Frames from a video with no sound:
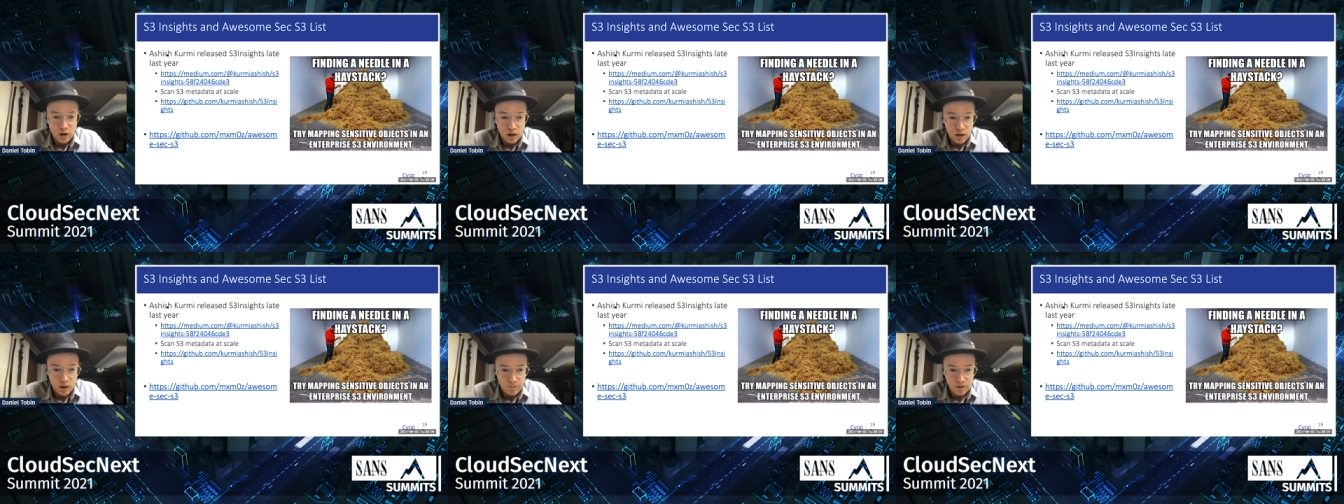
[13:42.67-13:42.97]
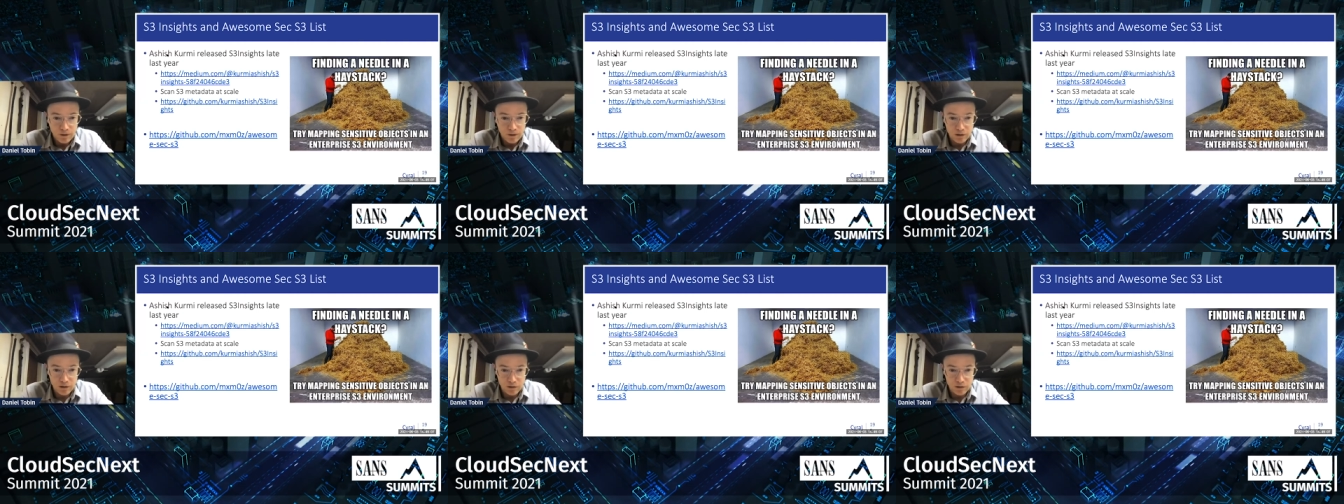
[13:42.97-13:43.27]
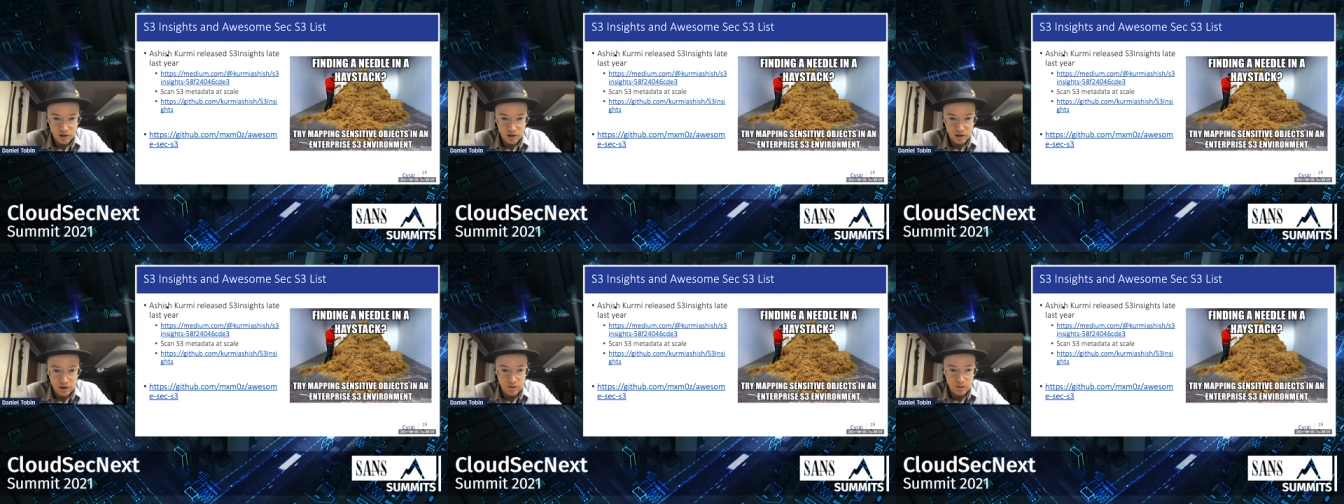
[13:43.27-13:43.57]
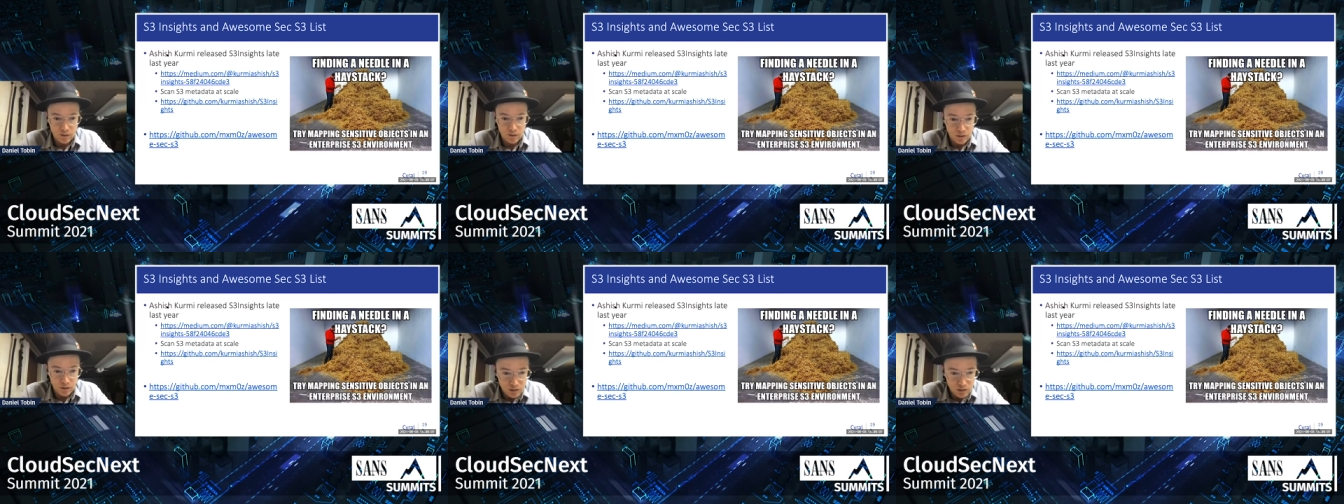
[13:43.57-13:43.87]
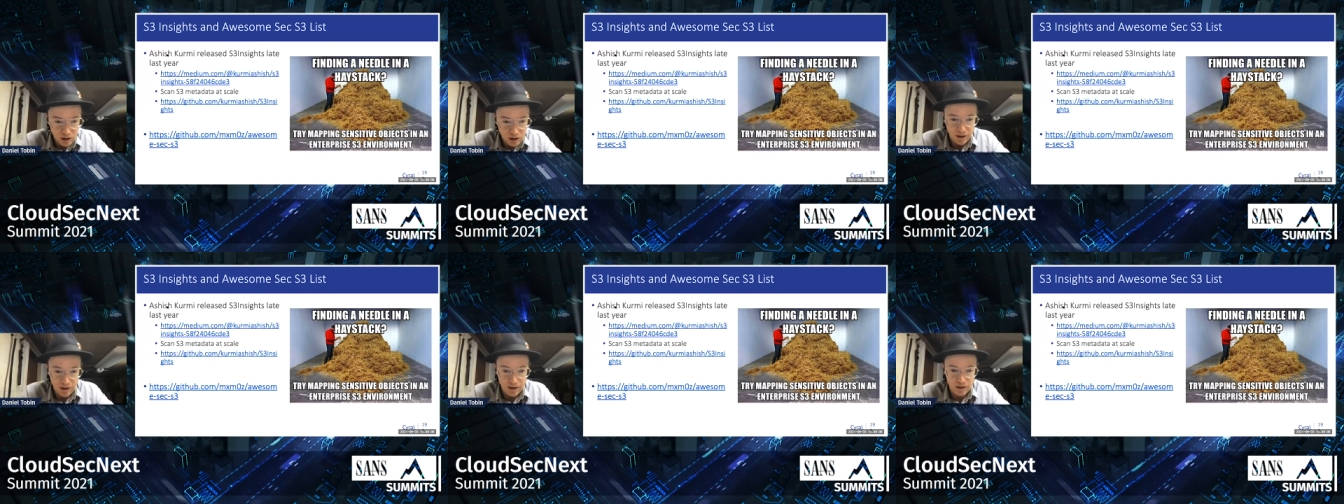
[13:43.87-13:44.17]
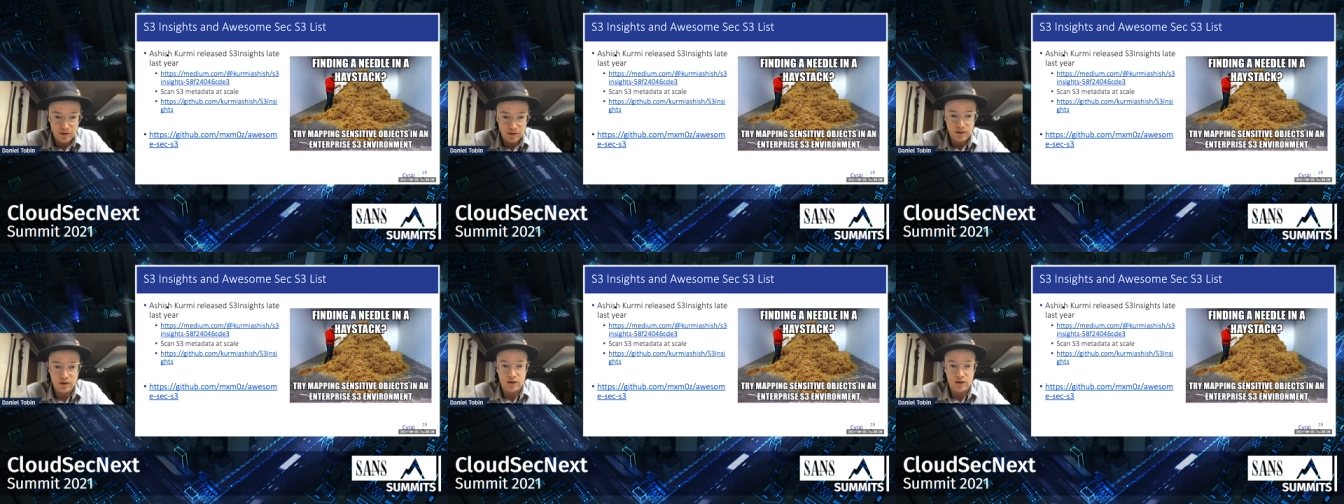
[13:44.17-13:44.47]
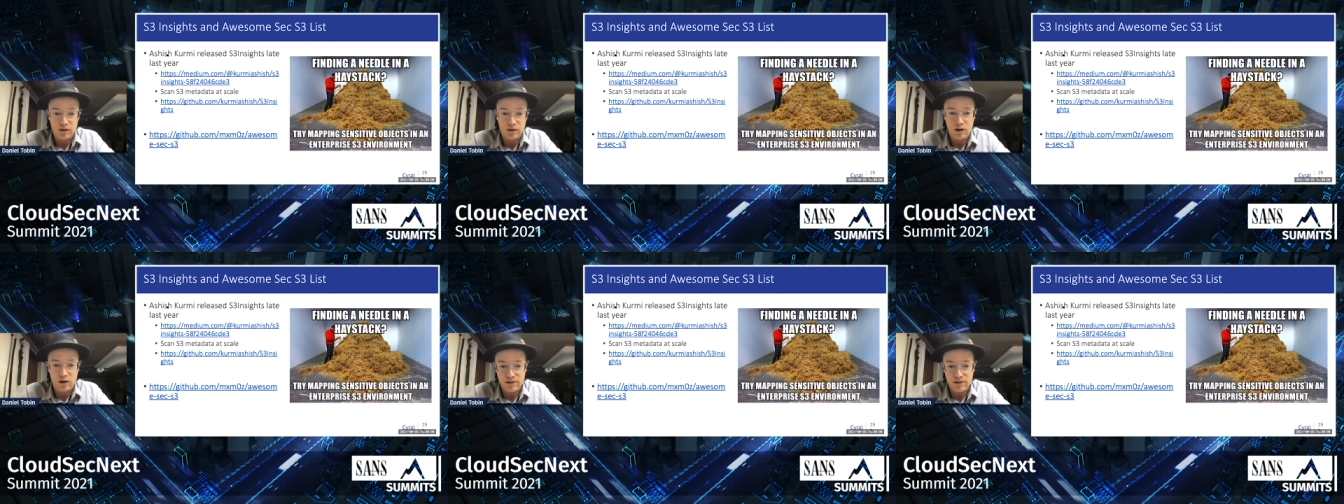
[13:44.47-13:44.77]
Finally, check out the
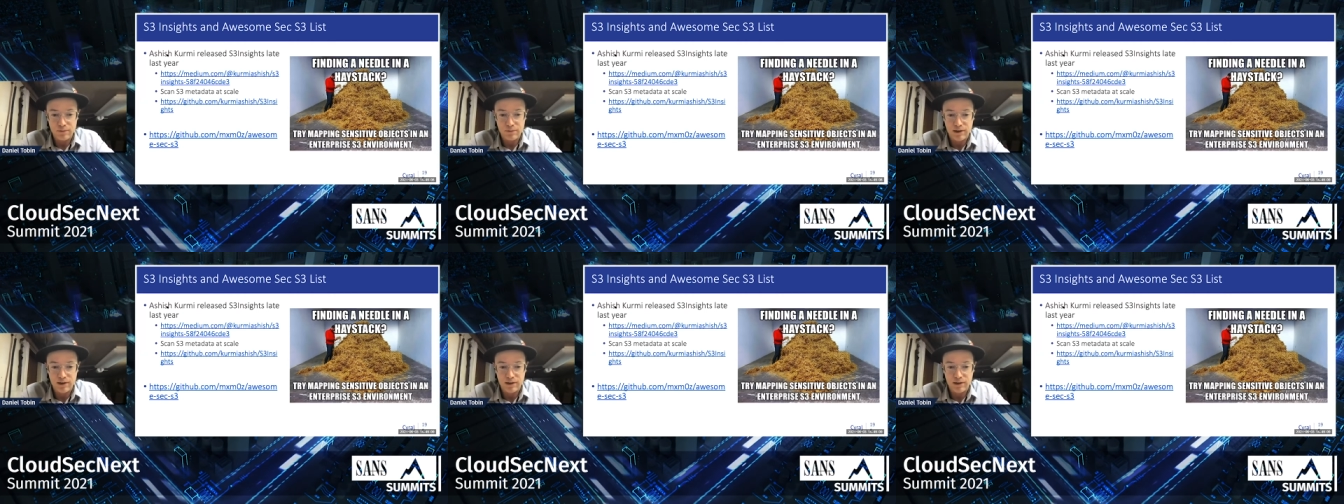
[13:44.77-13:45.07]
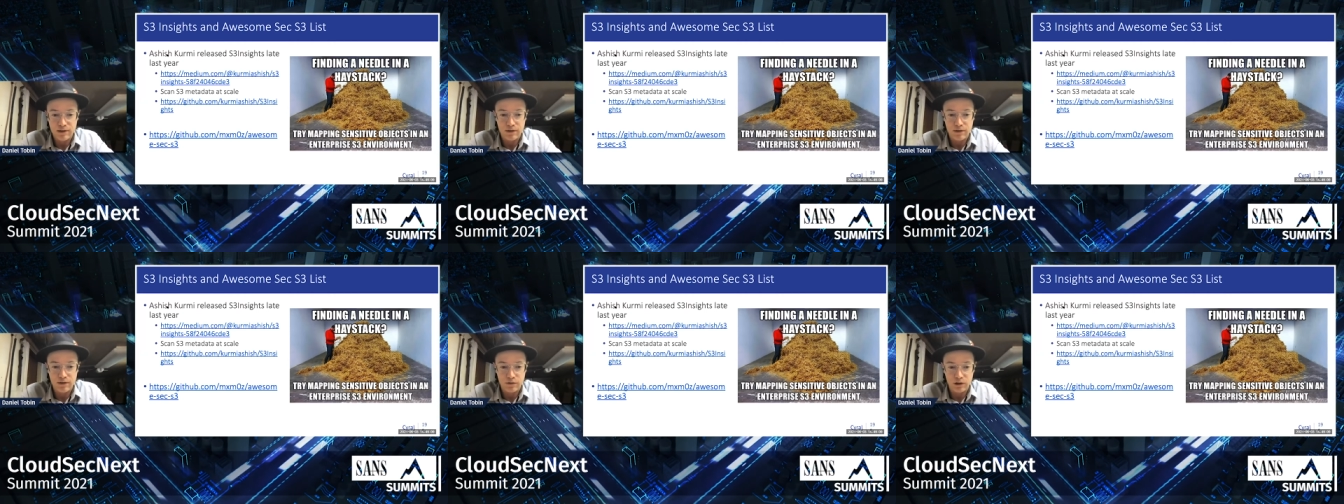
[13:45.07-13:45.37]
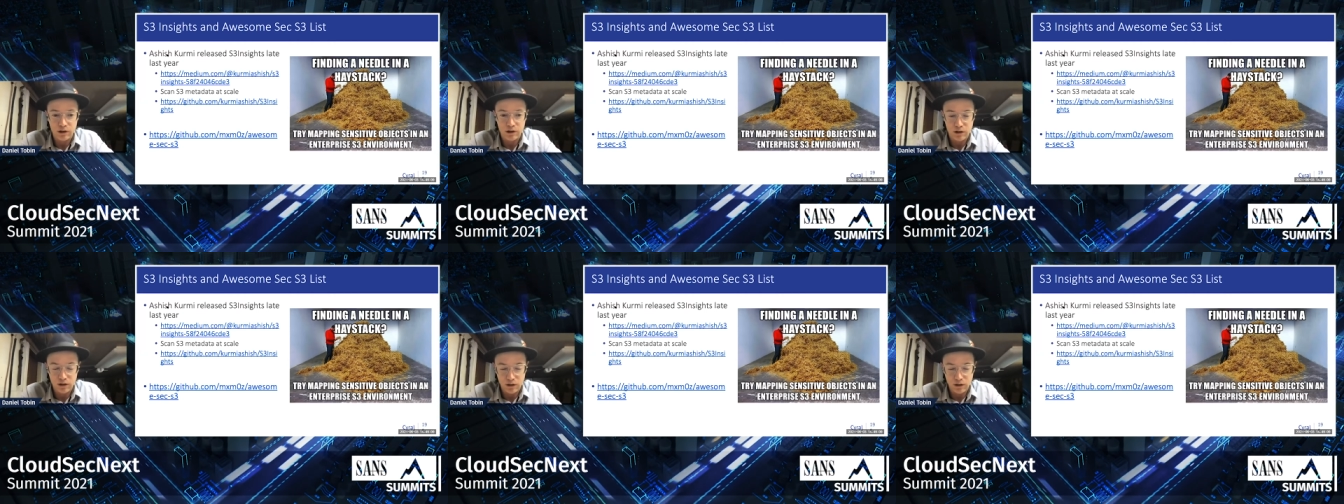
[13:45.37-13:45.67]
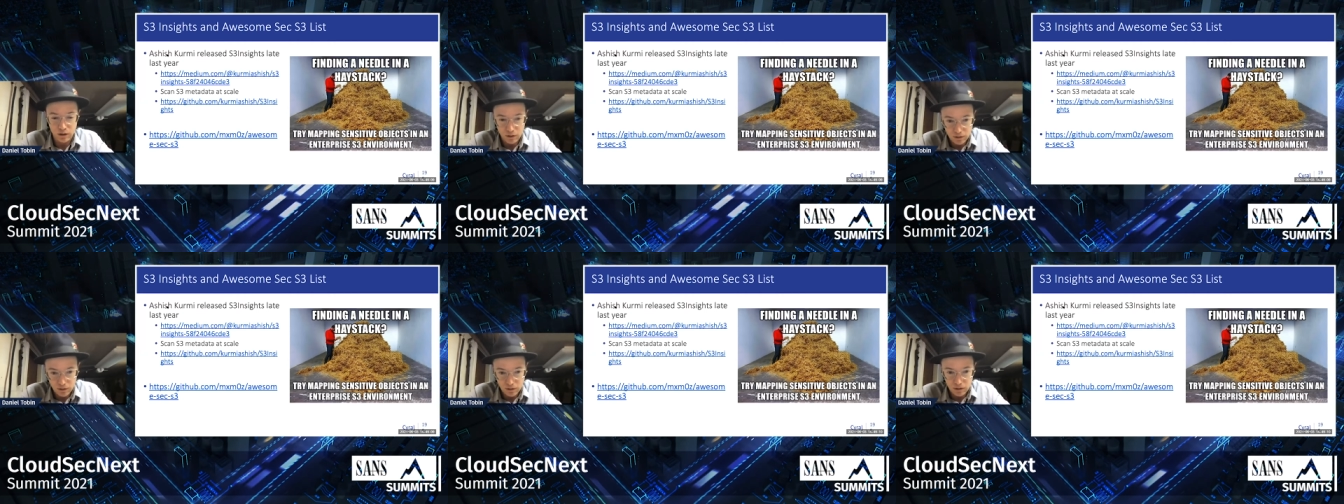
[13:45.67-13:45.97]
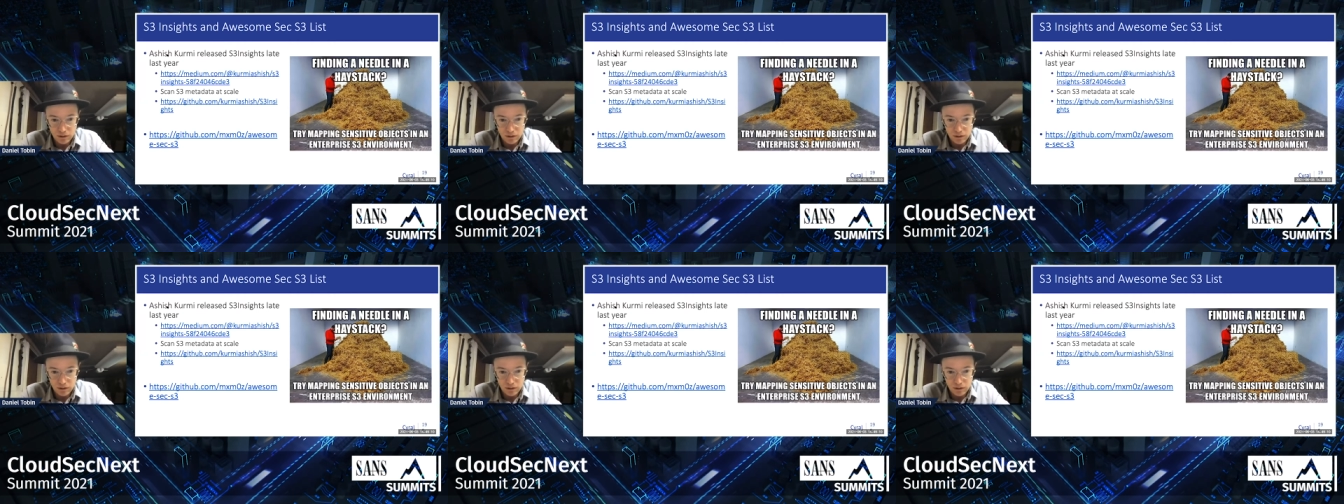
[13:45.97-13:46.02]
awesome S3